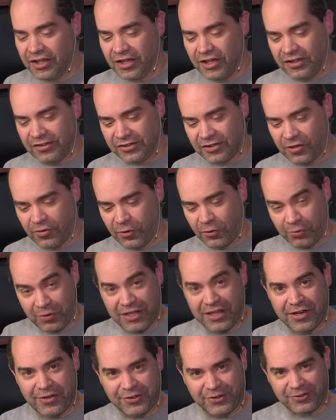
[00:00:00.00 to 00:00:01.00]
So three
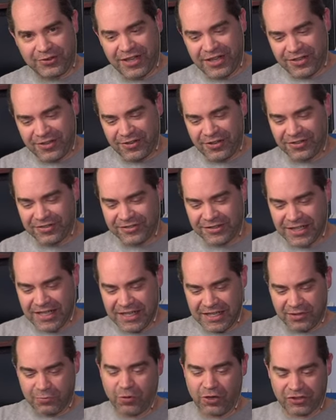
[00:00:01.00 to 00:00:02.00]
years later, and
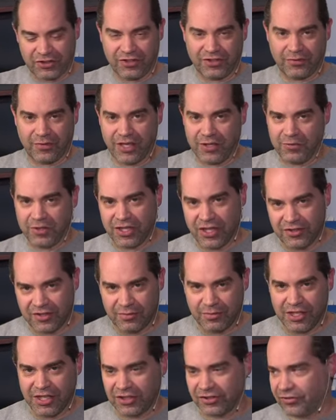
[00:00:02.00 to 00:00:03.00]
it works just fine with the A T E M
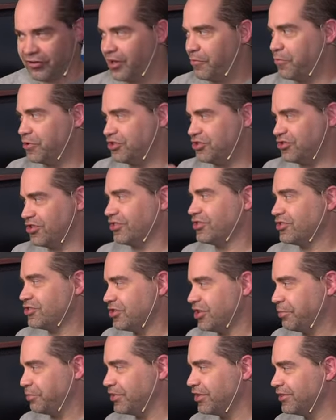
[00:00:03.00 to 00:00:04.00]
Mini Extreme, which just
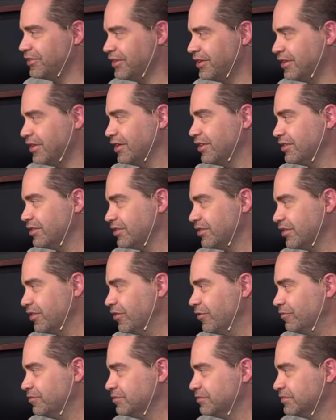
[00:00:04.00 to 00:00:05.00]
shipped.
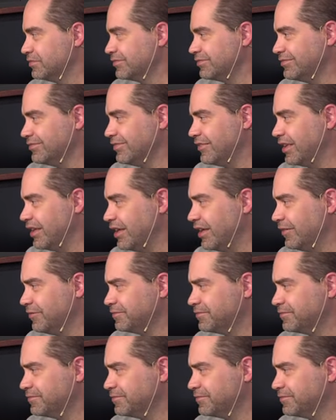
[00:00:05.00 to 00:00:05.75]
So, yeah.